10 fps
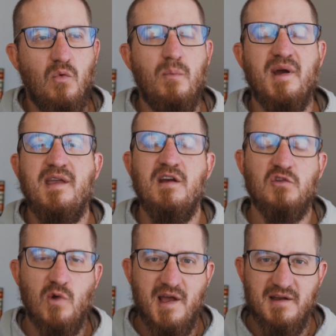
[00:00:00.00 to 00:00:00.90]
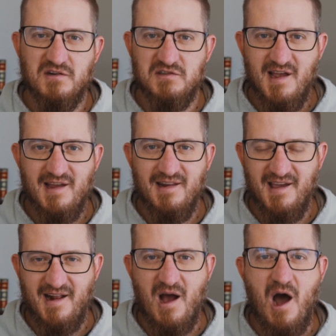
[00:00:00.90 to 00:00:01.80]
but here's what i understand
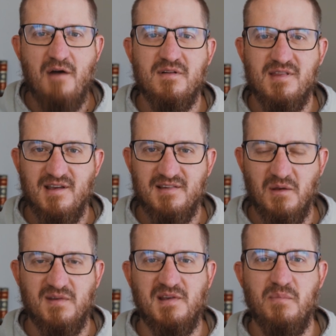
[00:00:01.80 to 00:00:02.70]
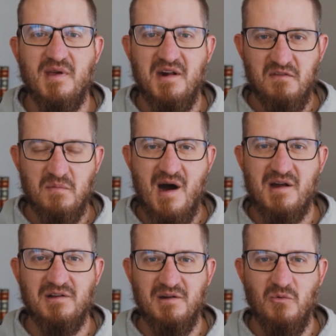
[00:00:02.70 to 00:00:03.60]
and i offer this it's a bit of a
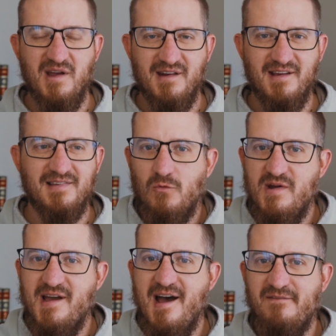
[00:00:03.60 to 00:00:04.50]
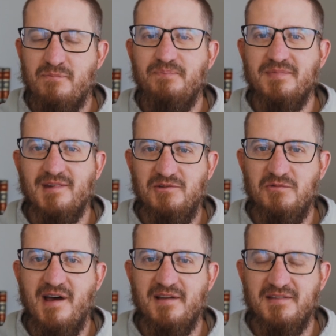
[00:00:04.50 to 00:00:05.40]
model and a witness we have
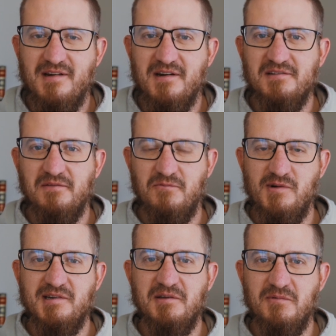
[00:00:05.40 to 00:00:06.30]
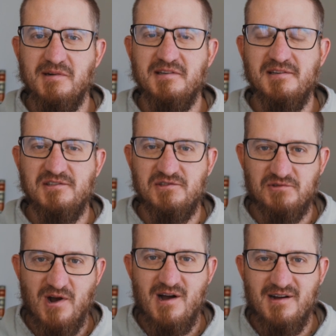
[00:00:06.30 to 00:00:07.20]
2000 years of really really
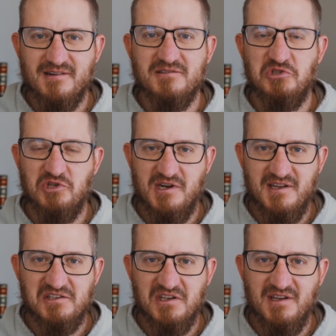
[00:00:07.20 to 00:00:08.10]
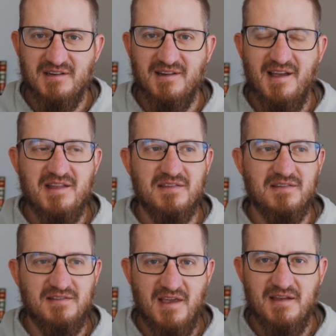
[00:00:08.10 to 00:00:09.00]
strong tradition and
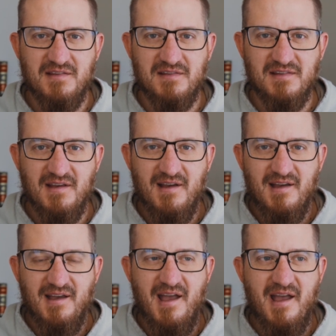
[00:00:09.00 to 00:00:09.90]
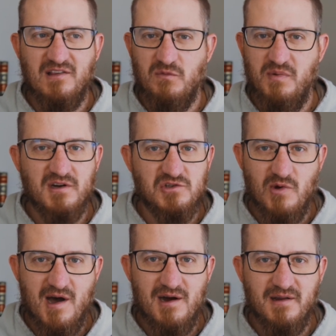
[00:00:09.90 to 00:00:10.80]
saints and
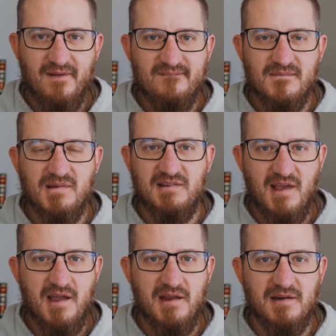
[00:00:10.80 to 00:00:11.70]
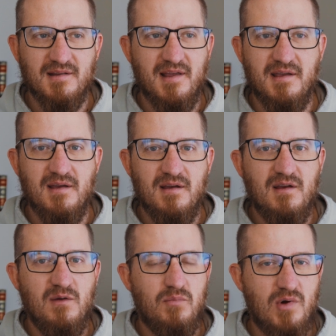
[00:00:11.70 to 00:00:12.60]
spirituality saying like
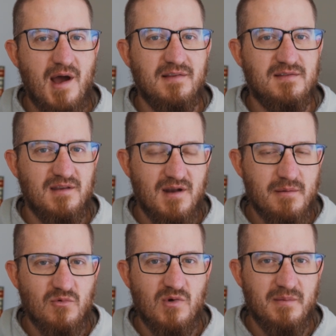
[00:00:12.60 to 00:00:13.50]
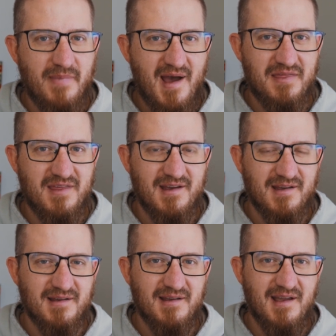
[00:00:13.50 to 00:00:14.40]
pride's the number one bad
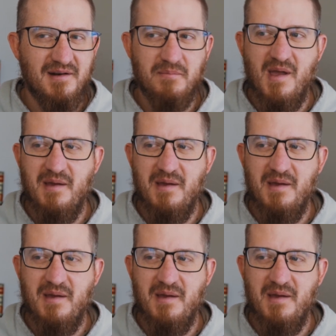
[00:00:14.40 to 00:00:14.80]
thing and